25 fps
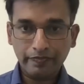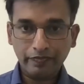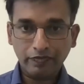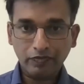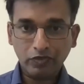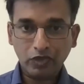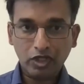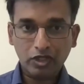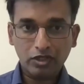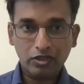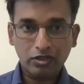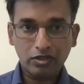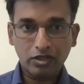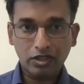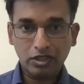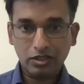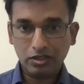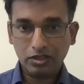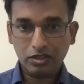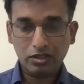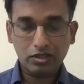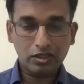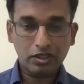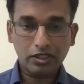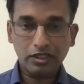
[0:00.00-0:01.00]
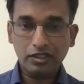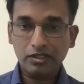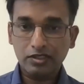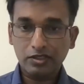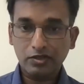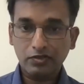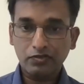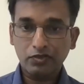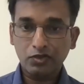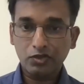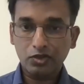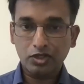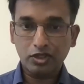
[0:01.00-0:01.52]
This is the
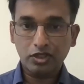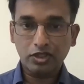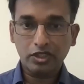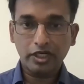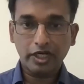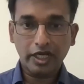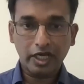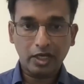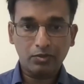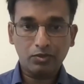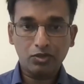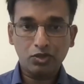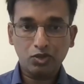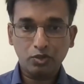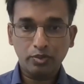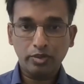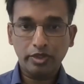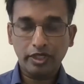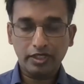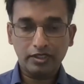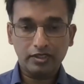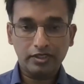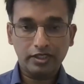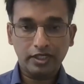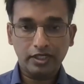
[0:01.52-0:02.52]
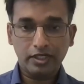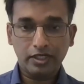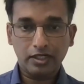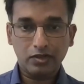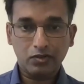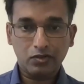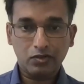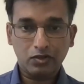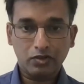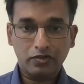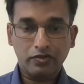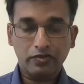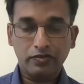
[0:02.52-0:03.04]
future that I'm super excited of.